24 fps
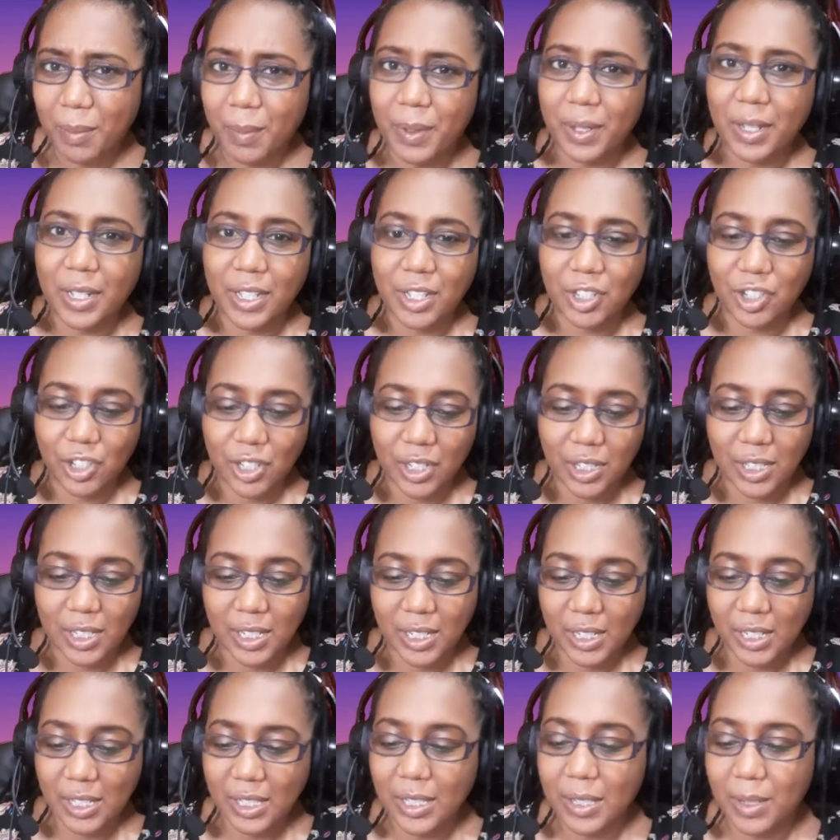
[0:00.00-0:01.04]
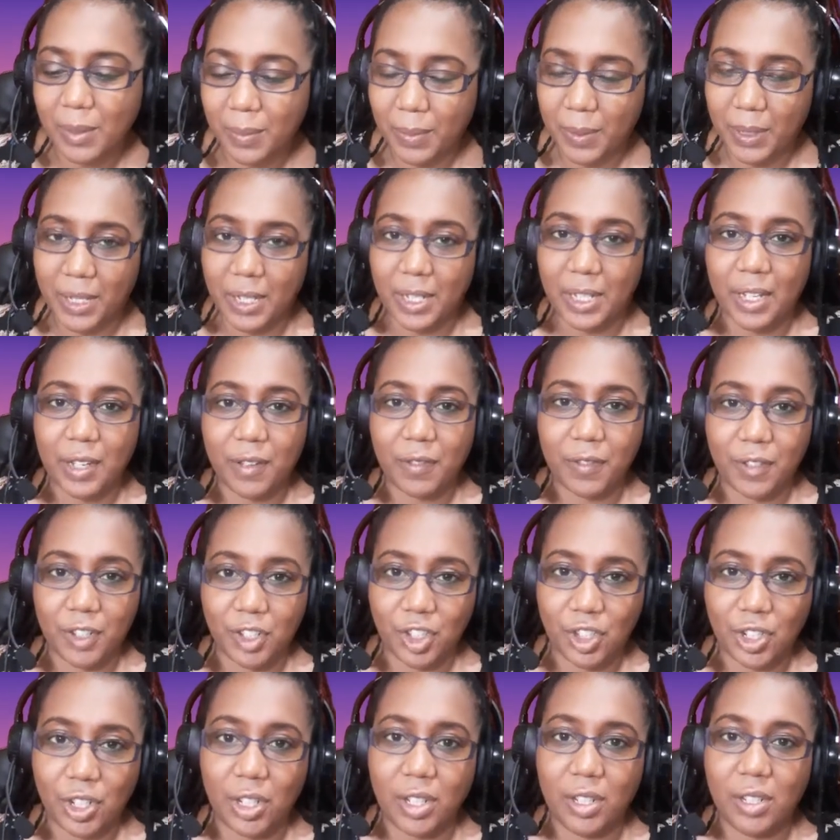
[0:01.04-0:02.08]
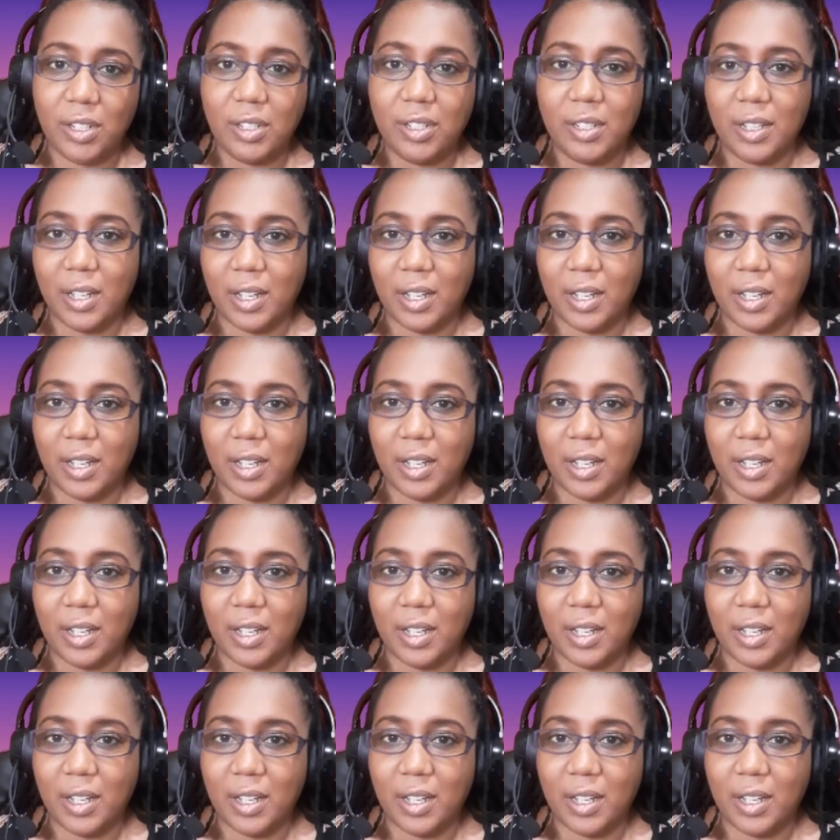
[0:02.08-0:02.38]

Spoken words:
but it just needs to be efficient